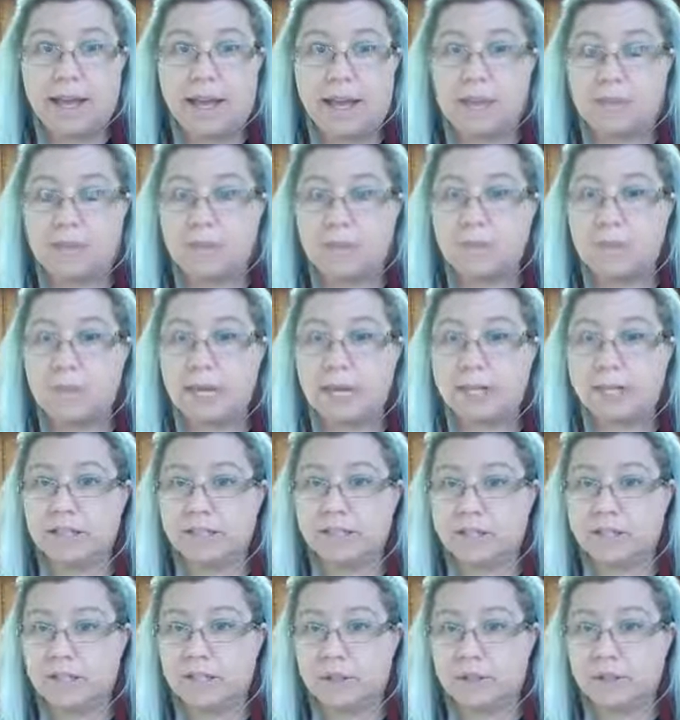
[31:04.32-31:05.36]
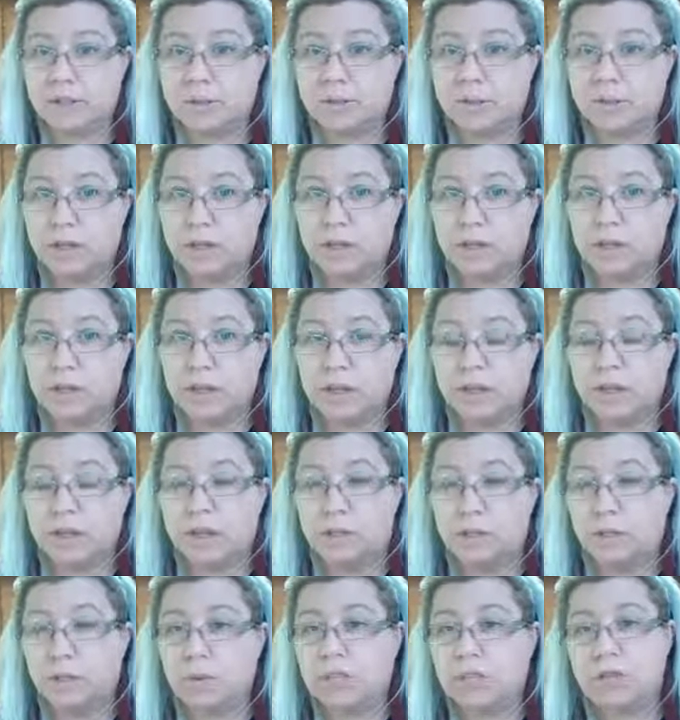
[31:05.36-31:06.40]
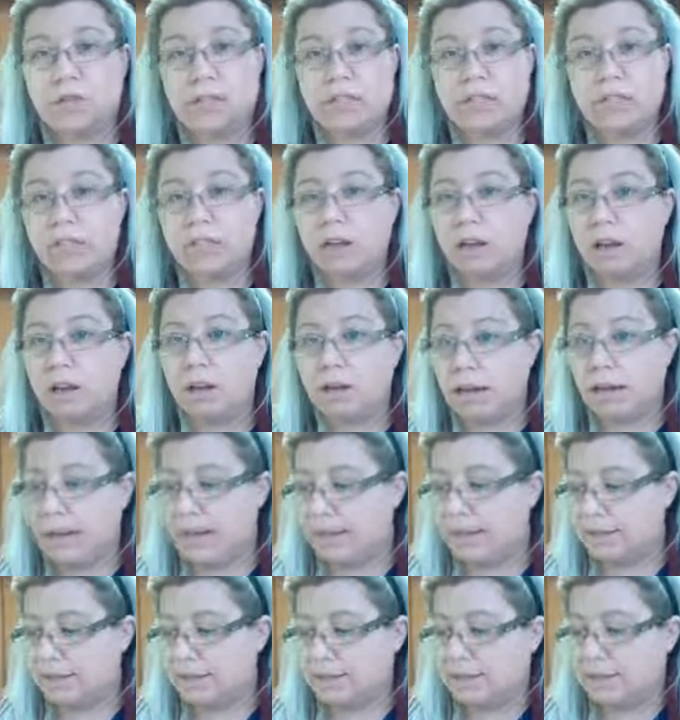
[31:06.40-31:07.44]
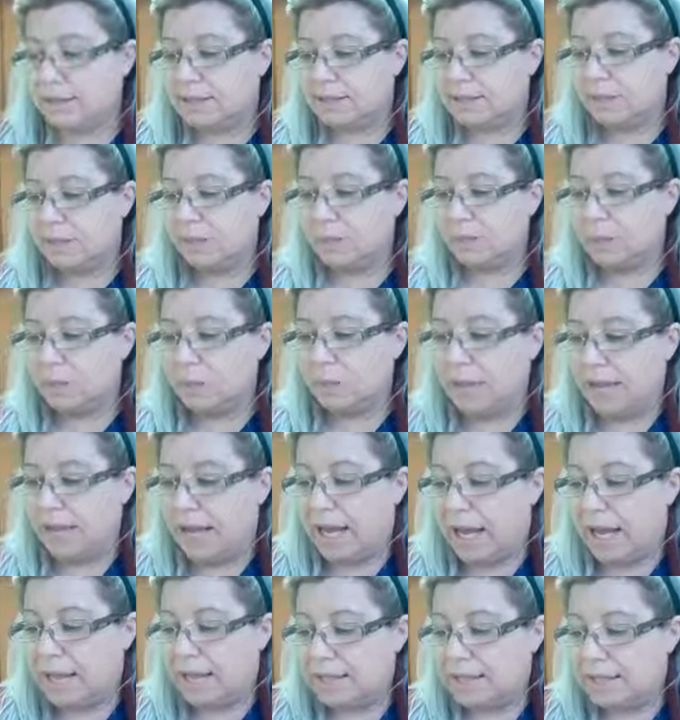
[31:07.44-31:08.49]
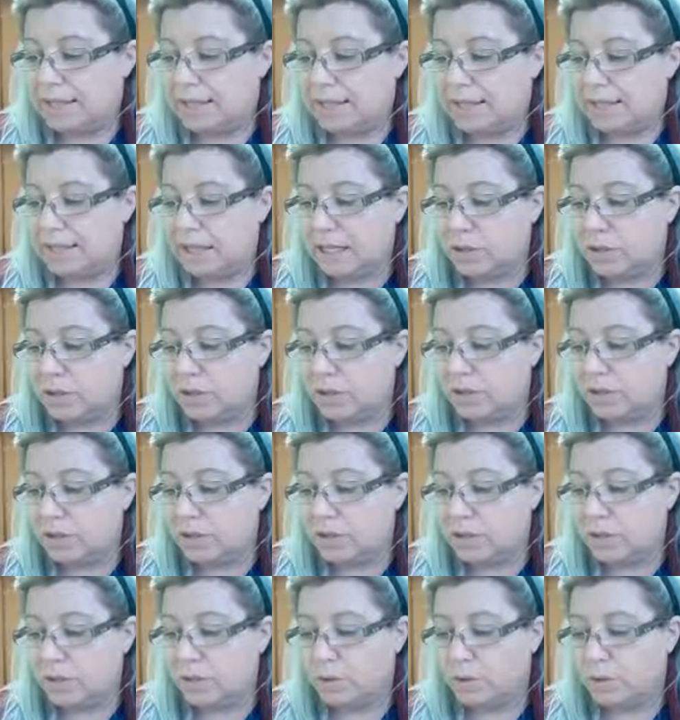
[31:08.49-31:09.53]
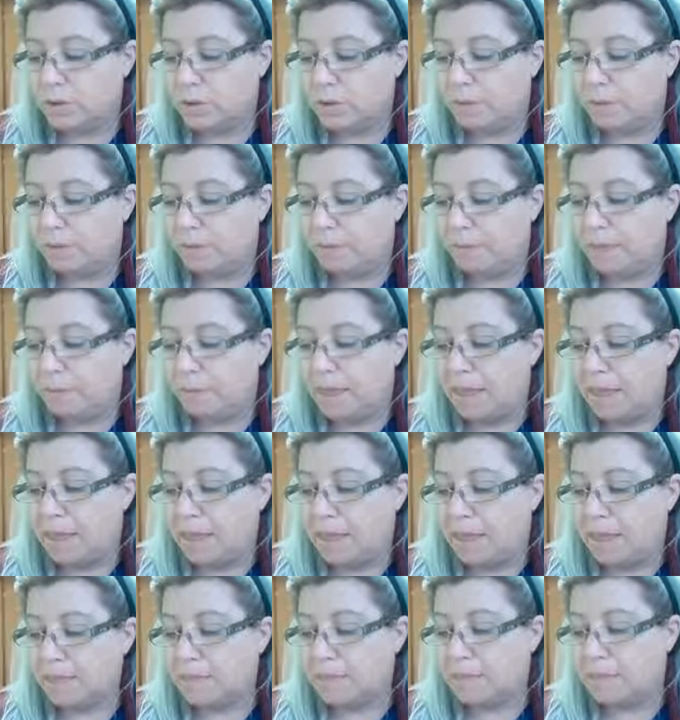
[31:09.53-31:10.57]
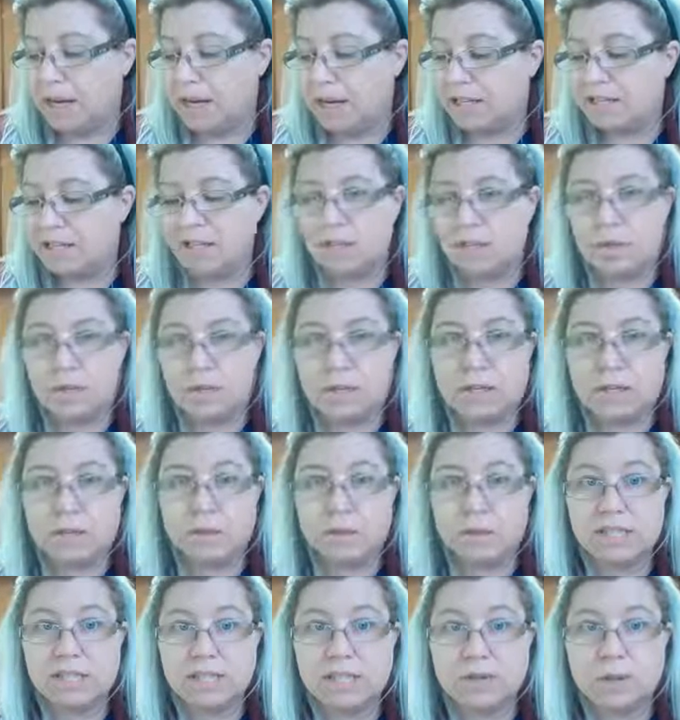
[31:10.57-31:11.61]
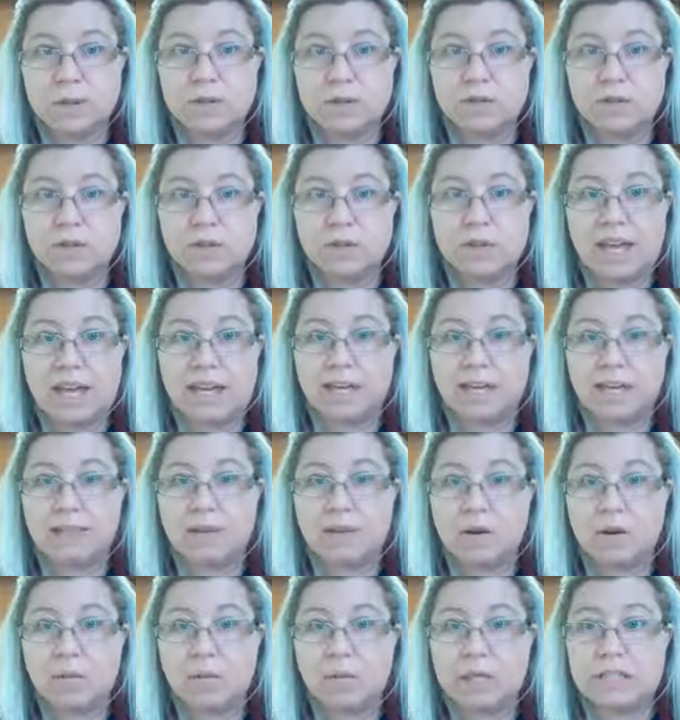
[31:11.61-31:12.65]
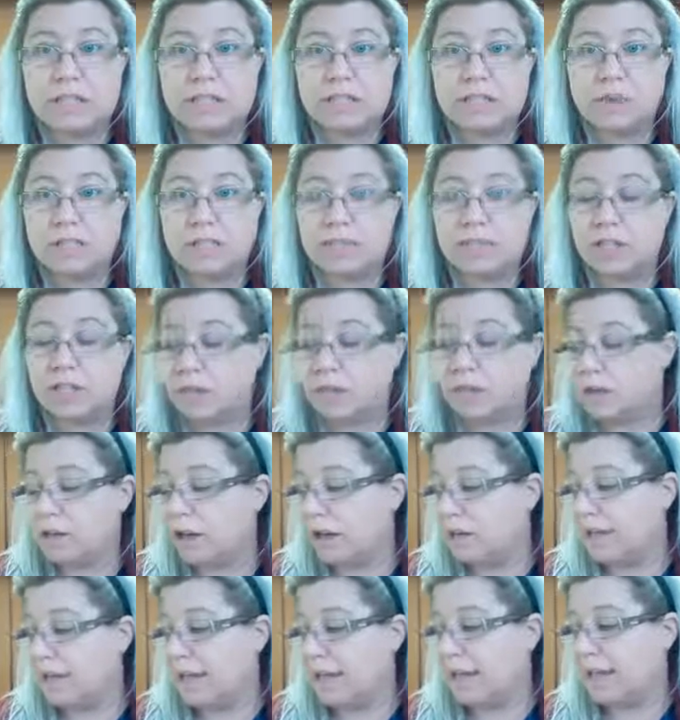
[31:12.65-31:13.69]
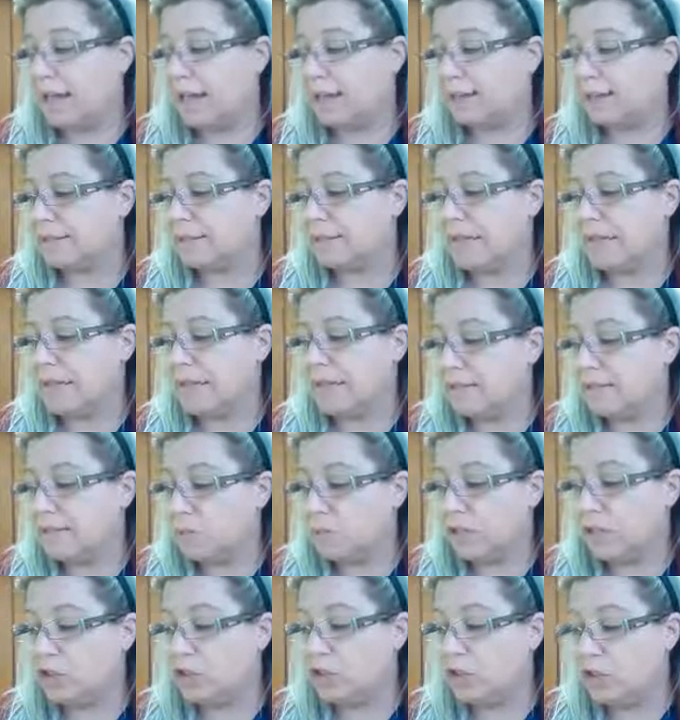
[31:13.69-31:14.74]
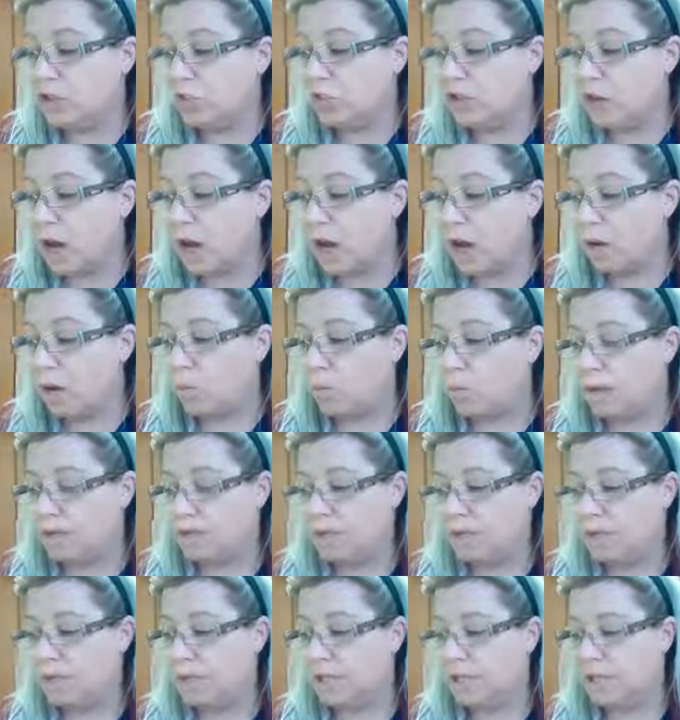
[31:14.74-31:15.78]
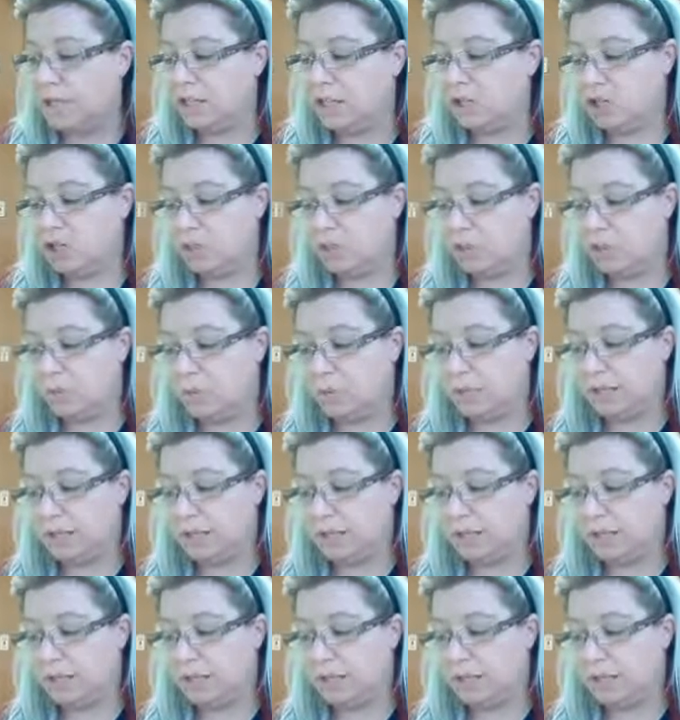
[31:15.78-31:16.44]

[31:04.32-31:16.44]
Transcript: x minus 2. The restriction on x is going to be when x equals 2, x minus 2 equals 0, so that is our restriction on x. X we do not want to be 2.